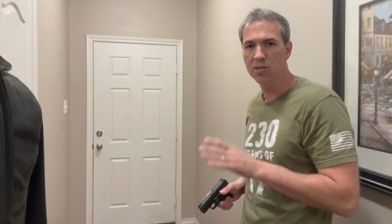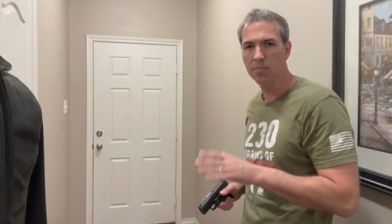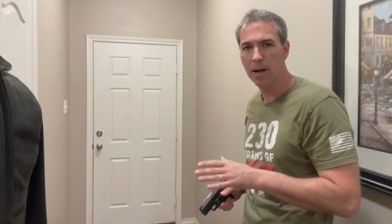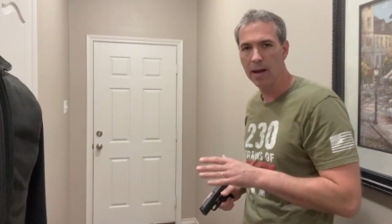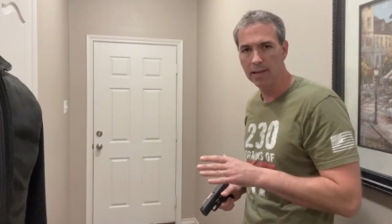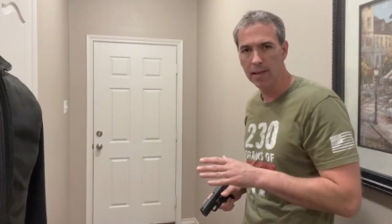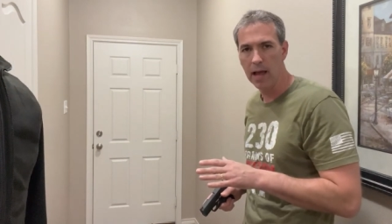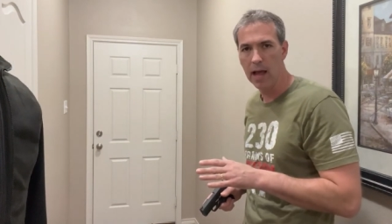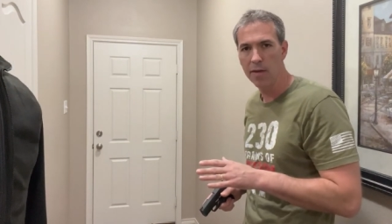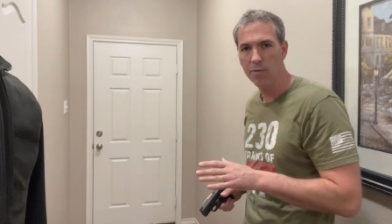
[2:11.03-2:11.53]
in
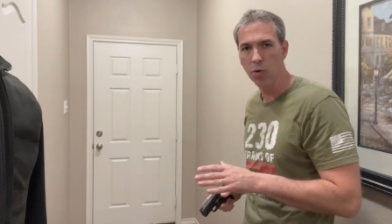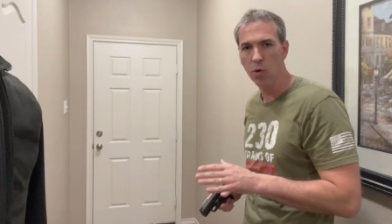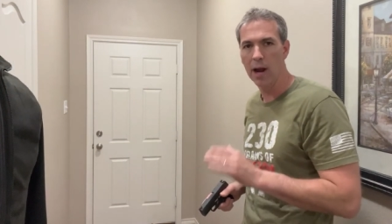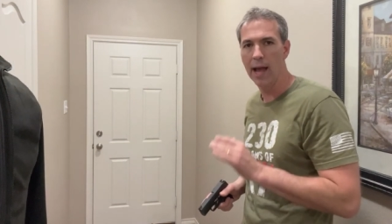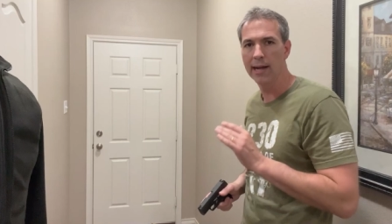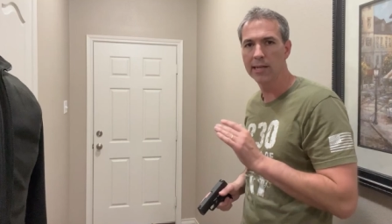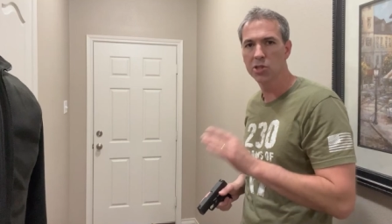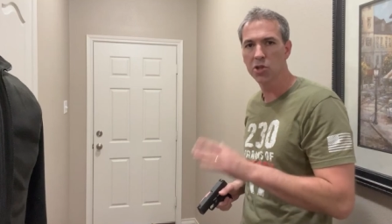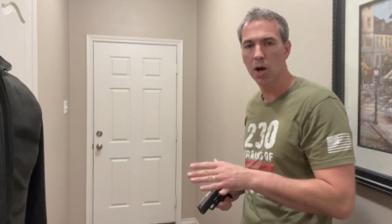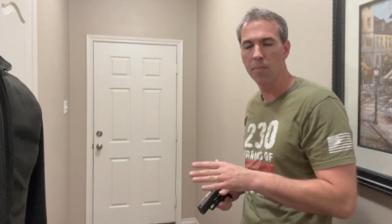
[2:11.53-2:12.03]
my life where I
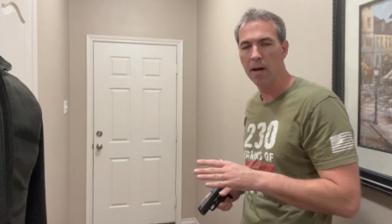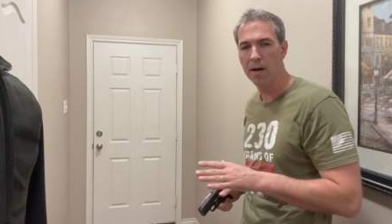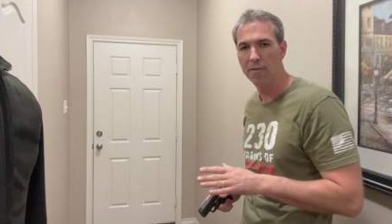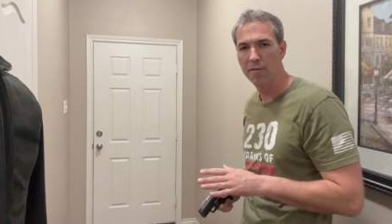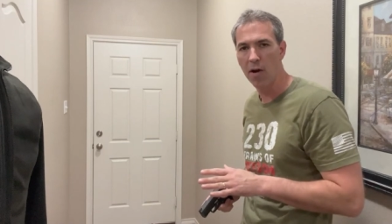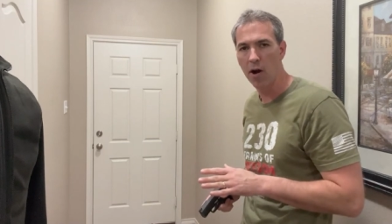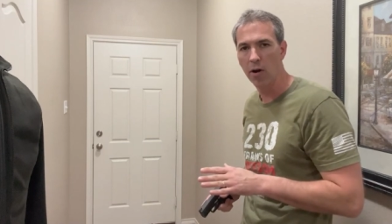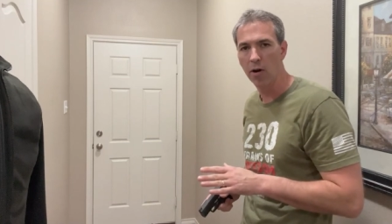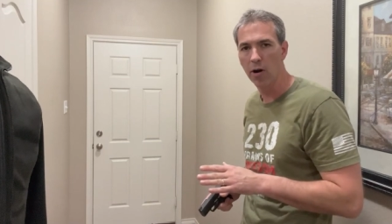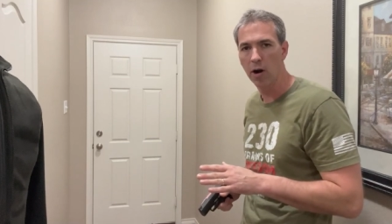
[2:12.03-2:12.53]
had to drop my
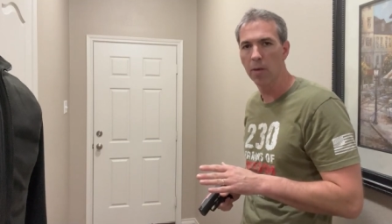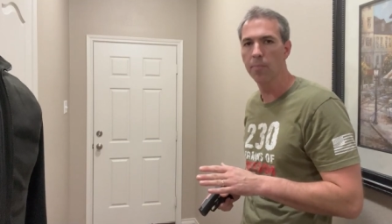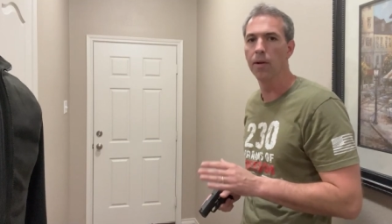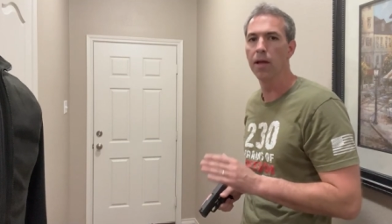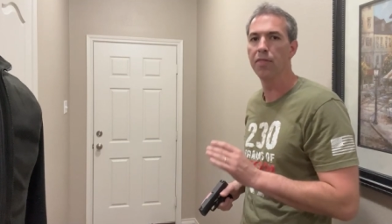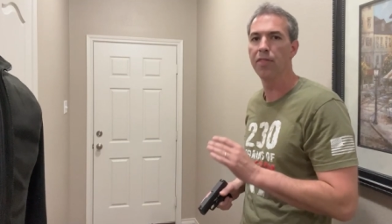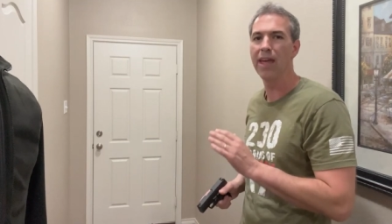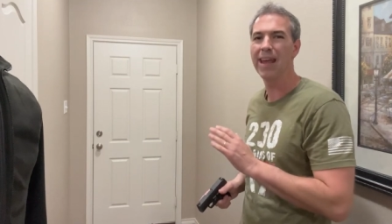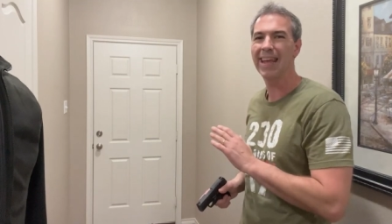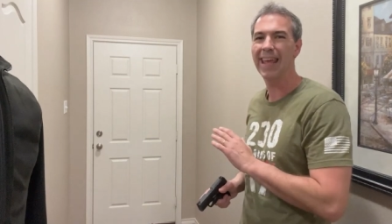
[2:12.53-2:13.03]
firearm.
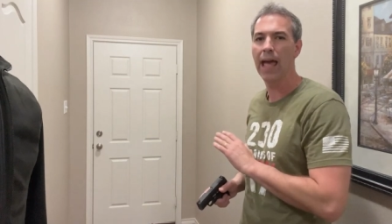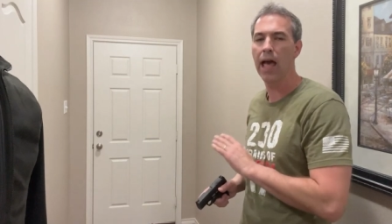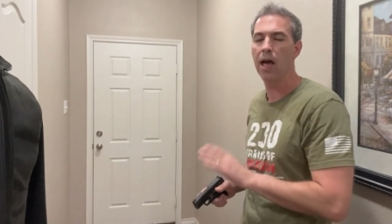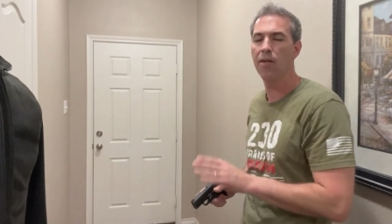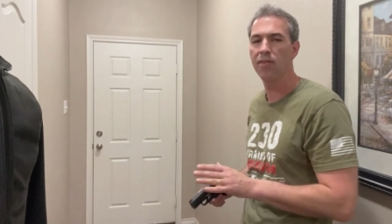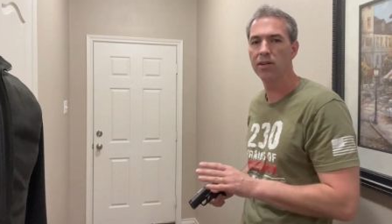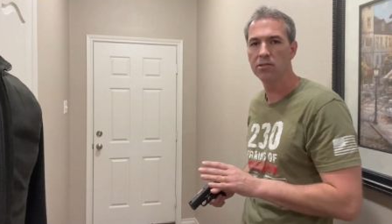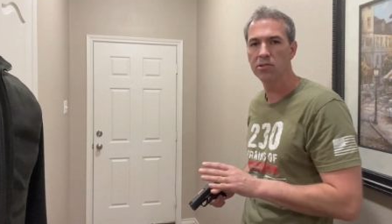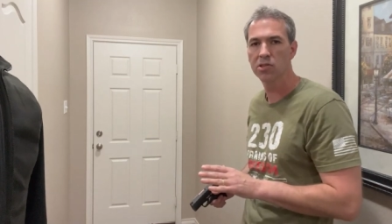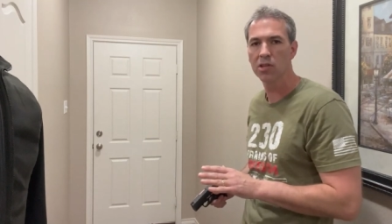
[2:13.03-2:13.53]
Thank
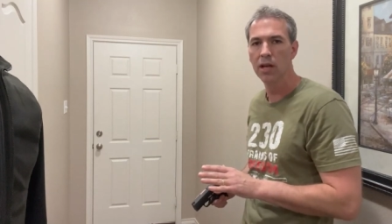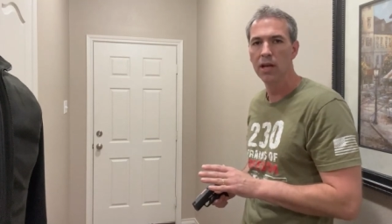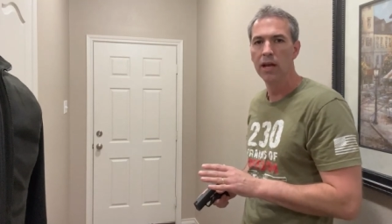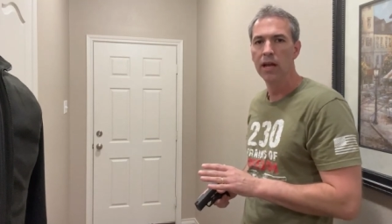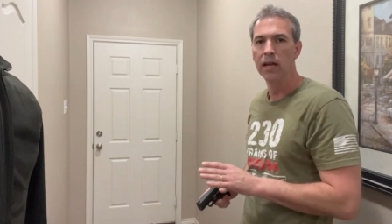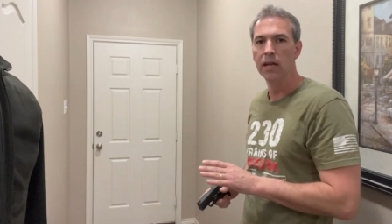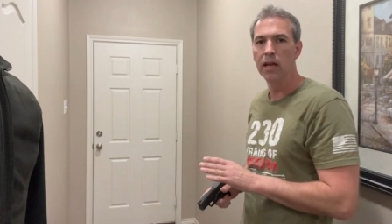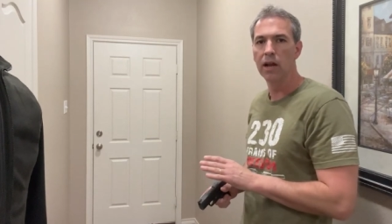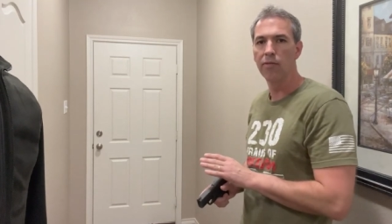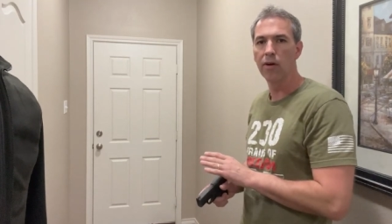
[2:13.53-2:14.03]
heavens,
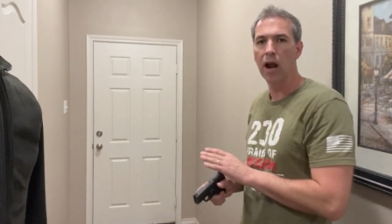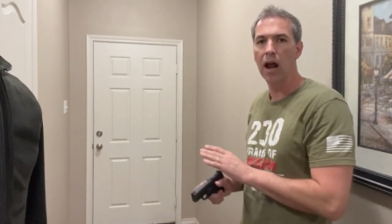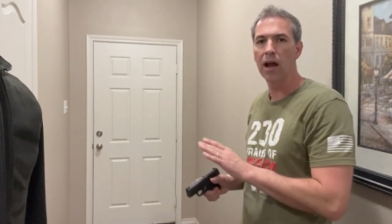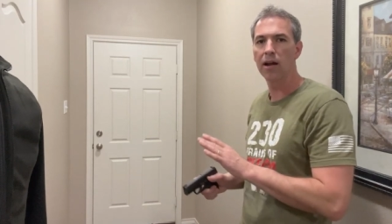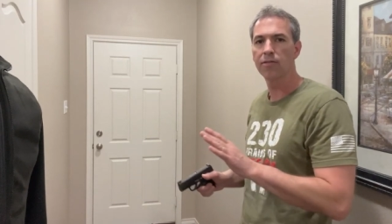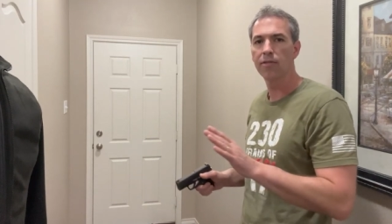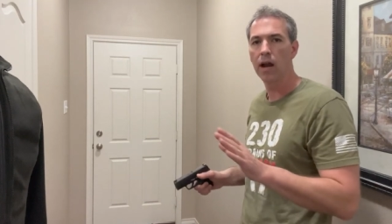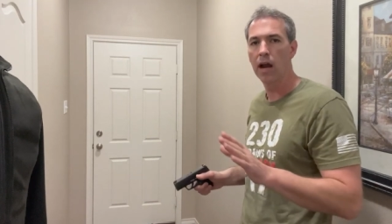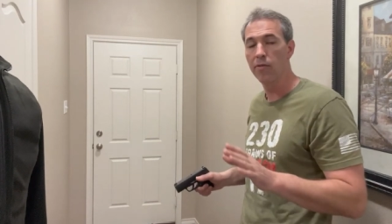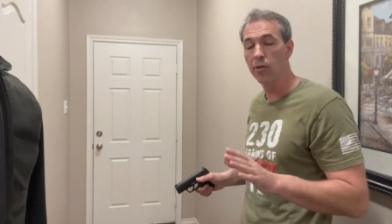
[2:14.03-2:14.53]
never
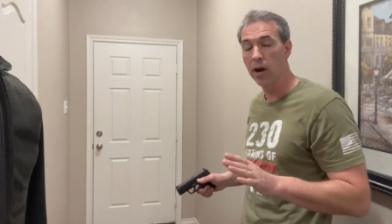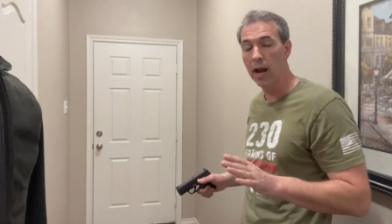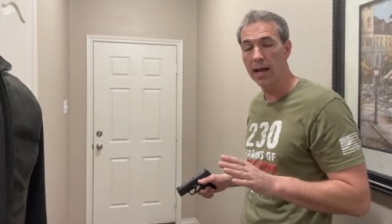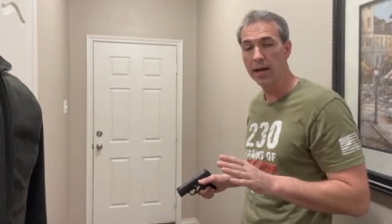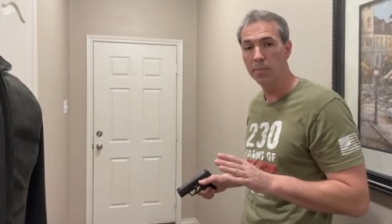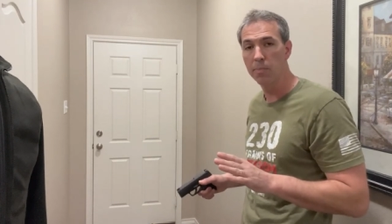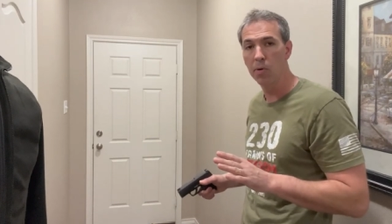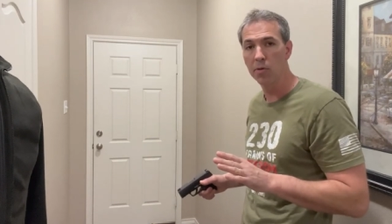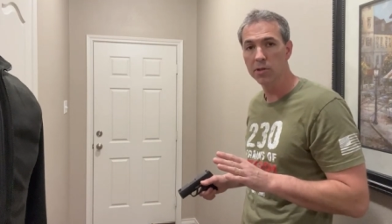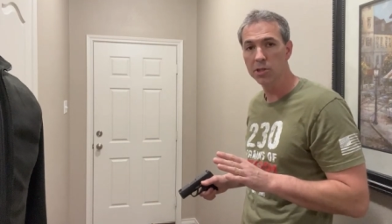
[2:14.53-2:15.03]
have ever had
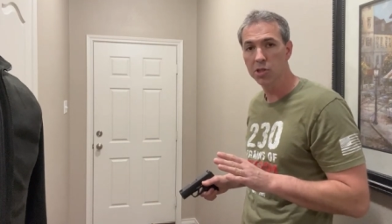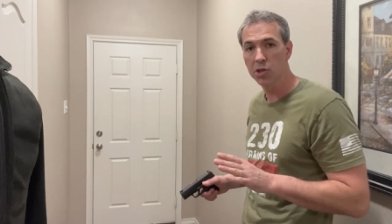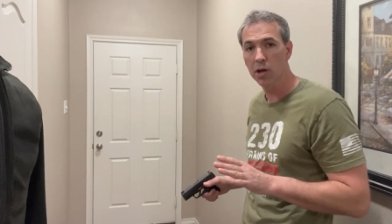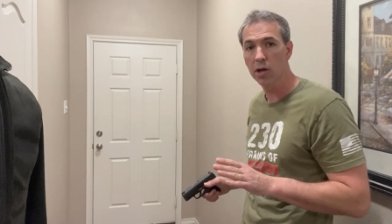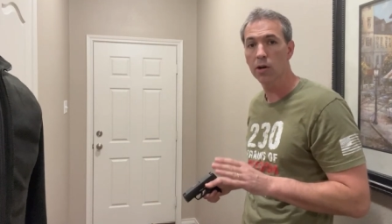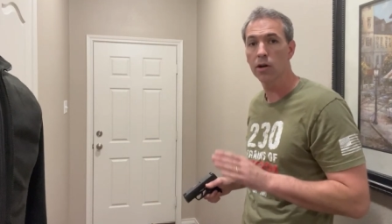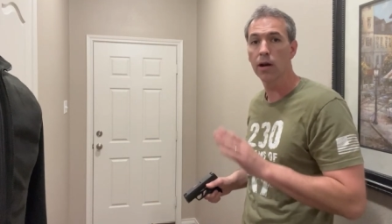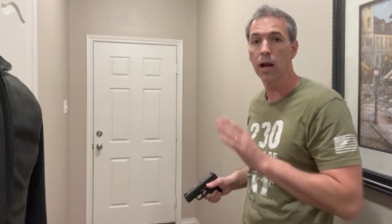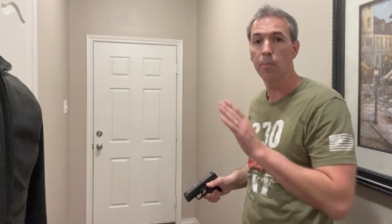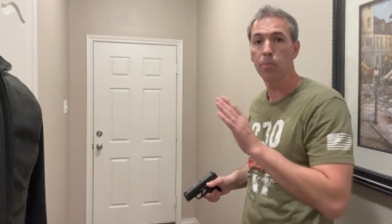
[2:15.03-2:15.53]
to pull the
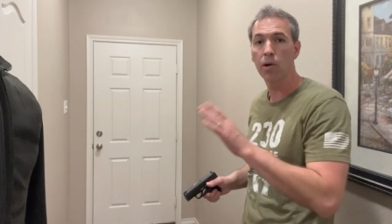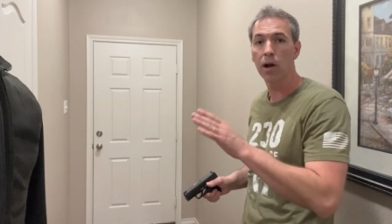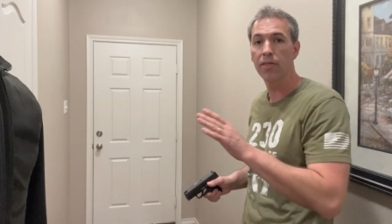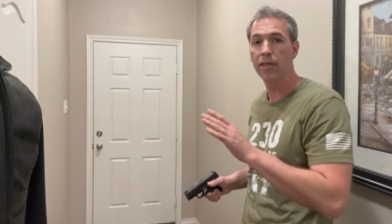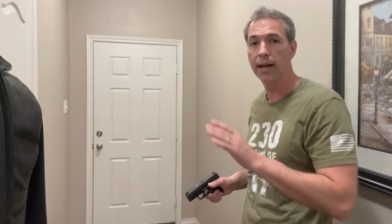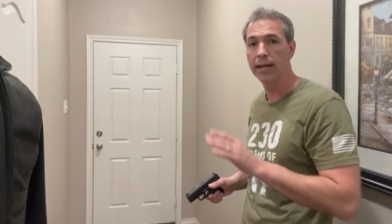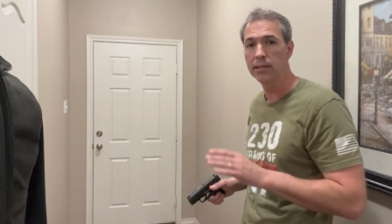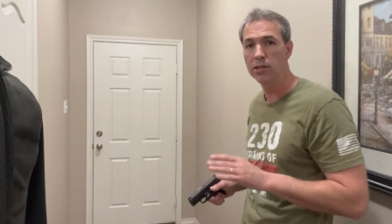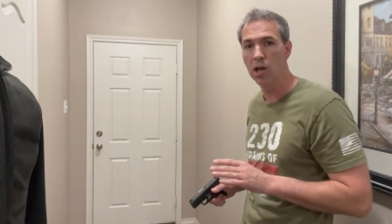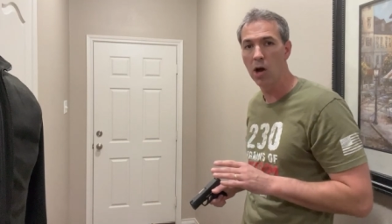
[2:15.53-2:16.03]
trigger, and I pray
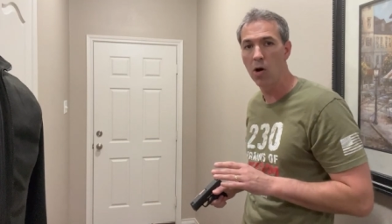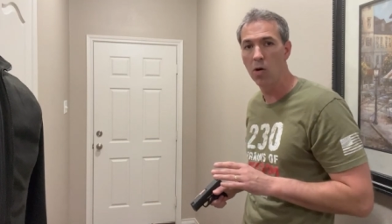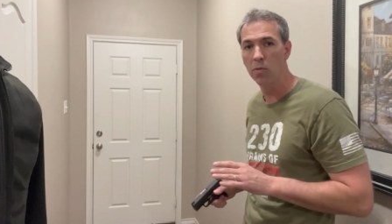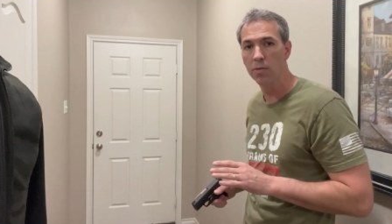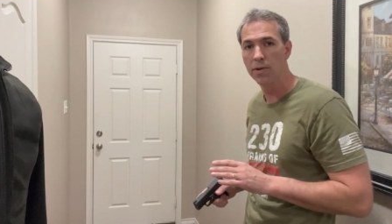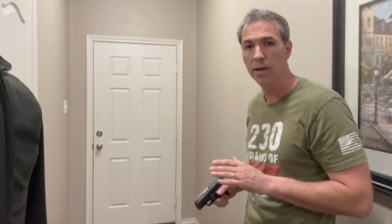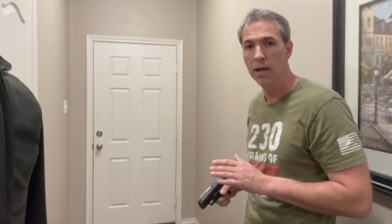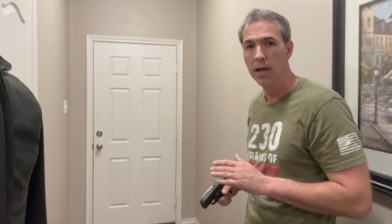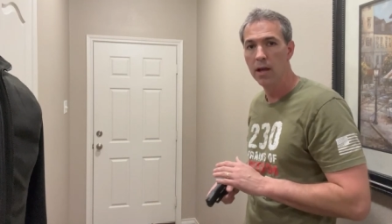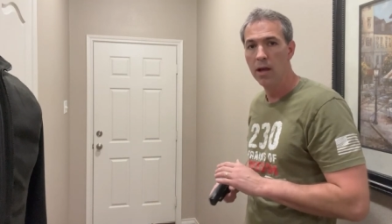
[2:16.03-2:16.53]
that I
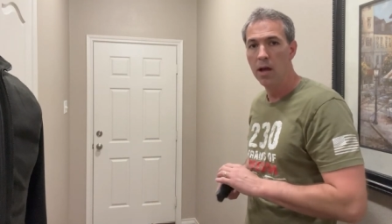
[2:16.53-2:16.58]
don't.